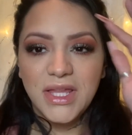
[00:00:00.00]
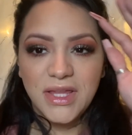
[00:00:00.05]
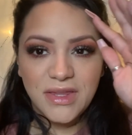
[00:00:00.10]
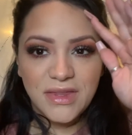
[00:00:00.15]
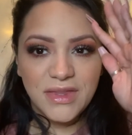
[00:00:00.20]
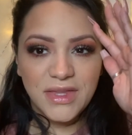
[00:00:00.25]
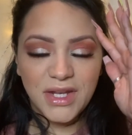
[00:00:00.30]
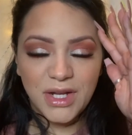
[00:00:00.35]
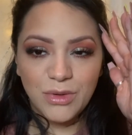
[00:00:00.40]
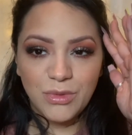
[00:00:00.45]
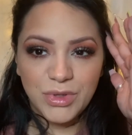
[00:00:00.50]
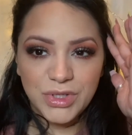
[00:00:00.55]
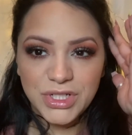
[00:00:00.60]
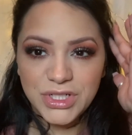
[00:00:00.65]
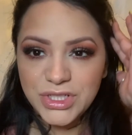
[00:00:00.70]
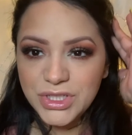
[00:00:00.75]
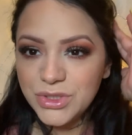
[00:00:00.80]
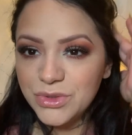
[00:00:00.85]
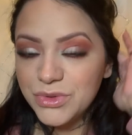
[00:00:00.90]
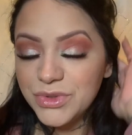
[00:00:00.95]
that I want to
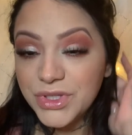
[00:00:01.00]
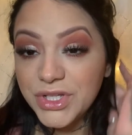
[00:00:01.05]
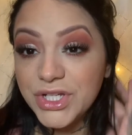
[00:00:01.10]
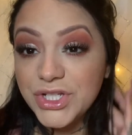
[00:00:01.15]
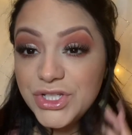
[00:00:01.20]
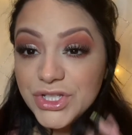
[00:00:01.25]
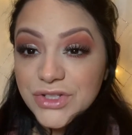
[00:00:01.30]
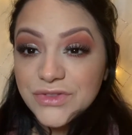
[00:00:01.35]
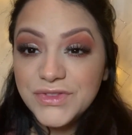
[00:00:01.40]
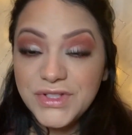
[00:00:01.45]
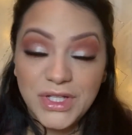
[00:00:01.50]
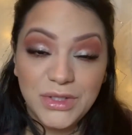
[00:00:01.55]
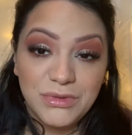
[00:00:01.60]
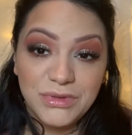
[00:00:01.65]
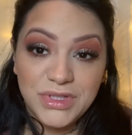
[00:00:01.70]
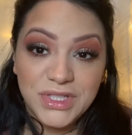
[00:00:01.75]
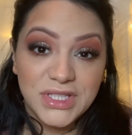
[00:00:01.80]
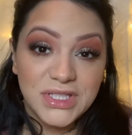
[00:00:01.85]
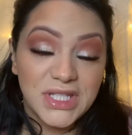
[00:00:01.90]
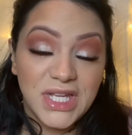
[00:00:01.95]
do that I should have done with
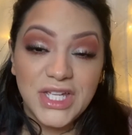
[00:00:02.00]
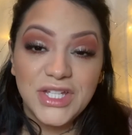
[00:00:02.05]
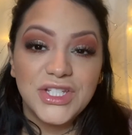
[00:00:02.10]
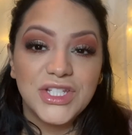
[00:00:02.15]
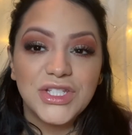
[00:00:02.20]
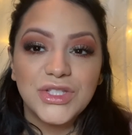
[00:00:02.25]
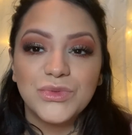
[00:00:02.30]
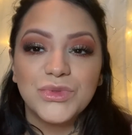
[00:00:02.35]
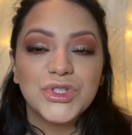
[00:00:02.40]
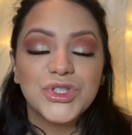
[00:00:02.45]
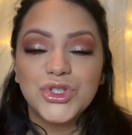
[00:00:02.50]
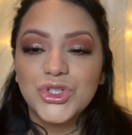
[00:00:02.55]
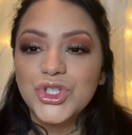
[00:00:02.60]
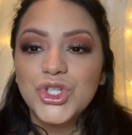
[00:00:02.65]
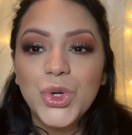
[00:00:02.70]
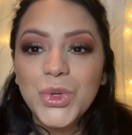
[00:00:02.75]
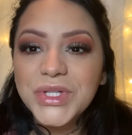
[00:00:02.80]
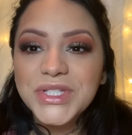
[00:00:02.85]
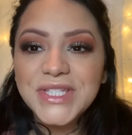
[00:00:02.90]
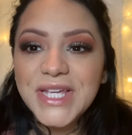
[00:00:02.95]
this. I just was
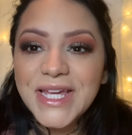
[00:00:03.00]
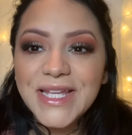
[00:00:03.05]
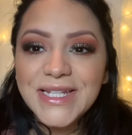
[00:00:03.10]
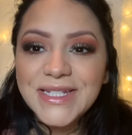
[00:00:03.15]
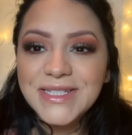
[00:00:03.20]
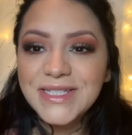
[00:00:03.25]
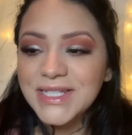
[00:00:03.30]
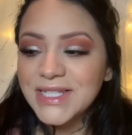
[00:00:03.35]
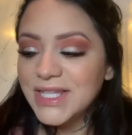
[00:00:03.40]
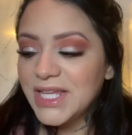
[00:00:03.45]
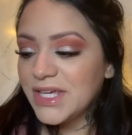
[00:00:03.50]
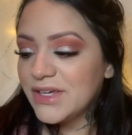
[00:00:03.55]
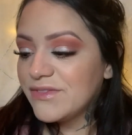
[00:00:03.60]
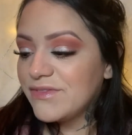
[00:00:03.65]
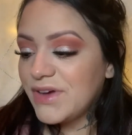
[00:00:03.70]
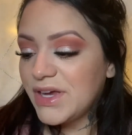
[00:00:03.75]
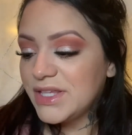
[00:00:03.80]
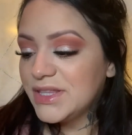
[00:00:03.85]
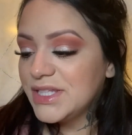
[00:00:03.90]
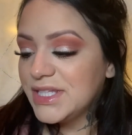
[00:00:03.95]
so excited to like
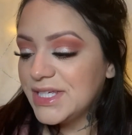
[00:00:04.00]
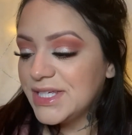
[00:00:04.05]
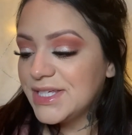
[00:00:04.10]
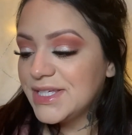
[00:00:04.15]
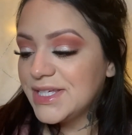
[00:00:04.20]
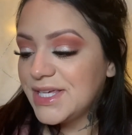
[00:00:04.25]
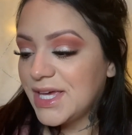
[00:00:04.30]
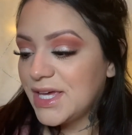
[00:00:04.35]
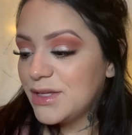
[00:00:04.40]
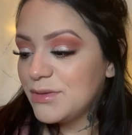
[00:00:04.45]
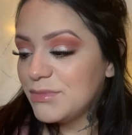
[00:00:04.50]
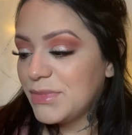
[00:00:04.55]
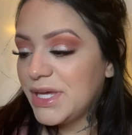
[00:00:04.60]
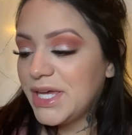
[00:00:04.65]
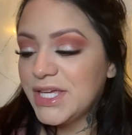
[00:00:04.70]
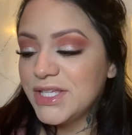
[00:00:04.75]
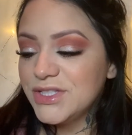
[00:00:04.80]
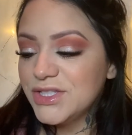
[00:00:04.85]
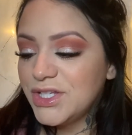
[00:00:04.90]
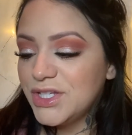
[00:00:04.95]
finally get my
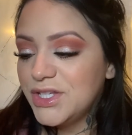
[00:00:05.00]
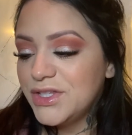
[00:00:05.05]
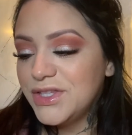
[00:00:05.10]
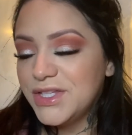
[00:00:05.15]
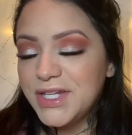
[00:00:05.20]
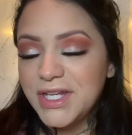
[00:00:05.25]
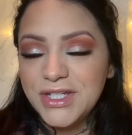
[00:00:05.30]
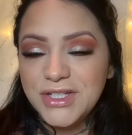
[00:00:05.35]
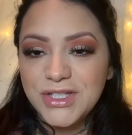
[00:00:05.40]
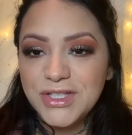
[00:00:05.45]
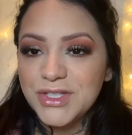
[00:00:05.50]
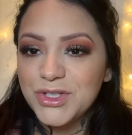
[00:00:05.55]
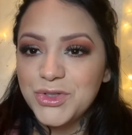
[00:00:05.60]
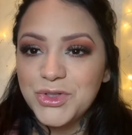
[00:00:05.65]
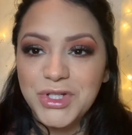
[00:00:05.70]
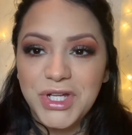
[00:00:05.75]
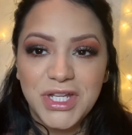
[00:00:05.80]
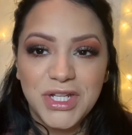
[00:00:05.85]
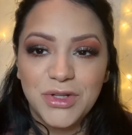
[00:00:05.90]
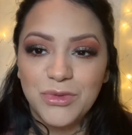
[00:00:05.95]
hands on it that I just
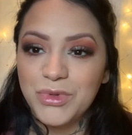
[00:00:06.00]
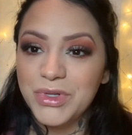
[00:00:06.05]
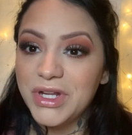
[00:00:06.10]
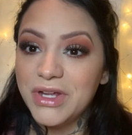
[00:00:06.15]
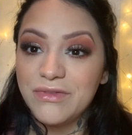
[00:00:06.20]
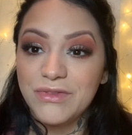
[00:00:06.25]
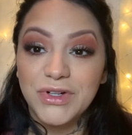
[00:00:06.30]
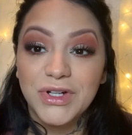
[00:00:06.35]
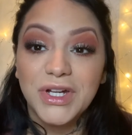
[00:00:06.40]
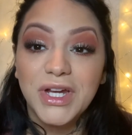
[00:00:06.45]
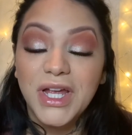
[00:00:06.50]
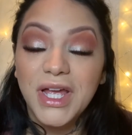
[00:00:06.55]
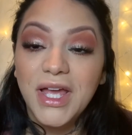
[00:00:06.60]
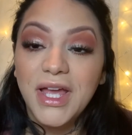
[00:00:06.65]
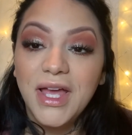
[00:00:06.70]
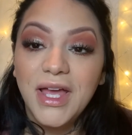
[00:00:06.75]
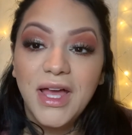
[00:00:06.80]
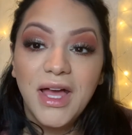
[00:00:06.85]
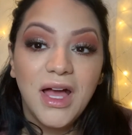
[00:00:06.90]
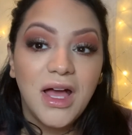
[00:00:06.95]
created whatever.
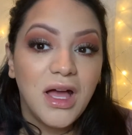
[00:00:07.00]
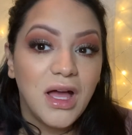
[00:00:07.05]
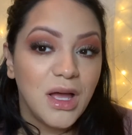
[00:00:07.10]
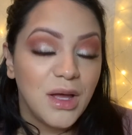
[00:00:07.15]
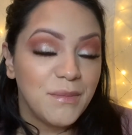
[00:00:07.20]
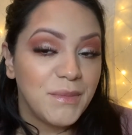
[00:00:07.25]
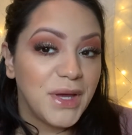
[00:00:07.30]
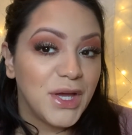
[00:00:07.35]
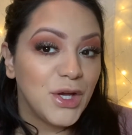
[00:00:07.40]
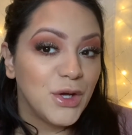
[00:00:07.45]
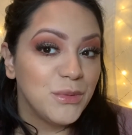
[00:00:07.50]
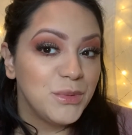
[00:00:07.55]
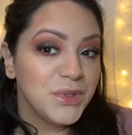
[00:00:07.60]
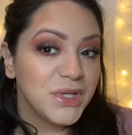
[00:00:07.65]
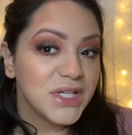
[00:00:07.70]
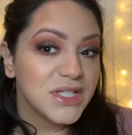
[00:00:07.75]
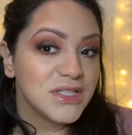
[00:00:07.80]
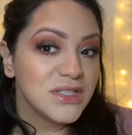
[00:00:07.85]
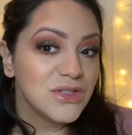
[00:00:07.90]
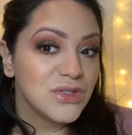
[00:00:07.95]
I hope you
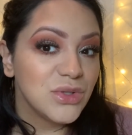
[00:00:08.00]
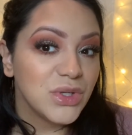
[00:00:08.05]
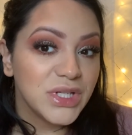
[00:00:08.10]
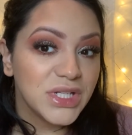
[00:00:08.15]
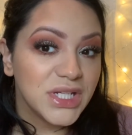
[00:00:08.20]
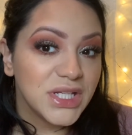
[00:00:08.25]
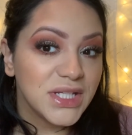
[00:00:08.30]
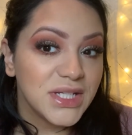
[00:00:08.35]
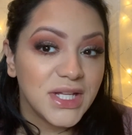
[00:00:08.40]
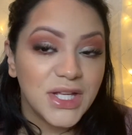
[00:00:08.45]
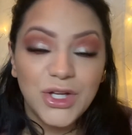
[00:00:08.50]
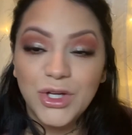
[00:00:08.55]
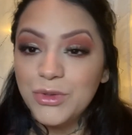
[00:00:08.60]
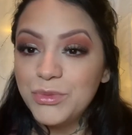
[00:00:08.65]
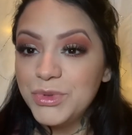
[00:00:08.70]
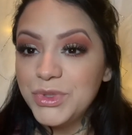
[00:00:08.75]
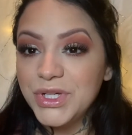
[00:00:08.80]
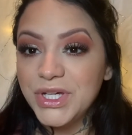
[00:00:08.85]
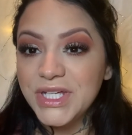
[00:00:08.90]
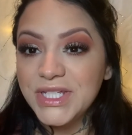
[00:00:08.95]
guys enjoyed it. I hope
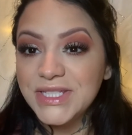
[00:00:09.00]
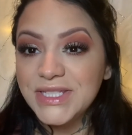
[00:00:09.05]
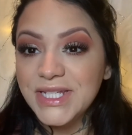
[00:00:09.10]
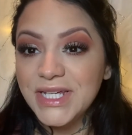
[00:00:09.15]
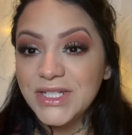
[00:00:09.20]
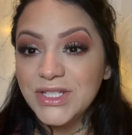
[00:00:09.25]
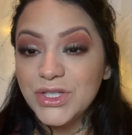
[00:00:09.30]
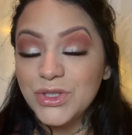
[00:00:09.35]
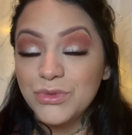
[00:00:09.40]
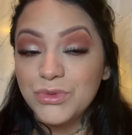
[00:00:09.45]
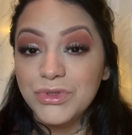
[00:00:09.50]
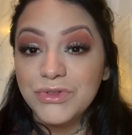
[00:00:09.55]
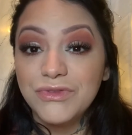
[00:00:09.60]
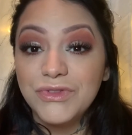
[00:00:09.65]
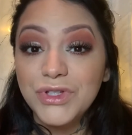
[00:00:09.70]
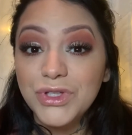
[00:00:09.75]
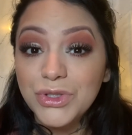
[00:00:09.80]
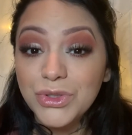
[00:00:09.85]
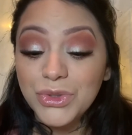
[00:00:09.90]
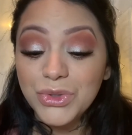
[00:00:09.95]
you guys liked the
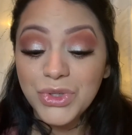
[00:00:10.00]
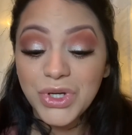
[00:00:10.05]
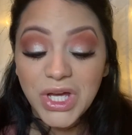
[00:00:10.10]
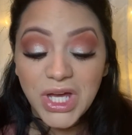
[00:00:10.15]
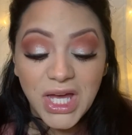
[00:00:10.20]
review.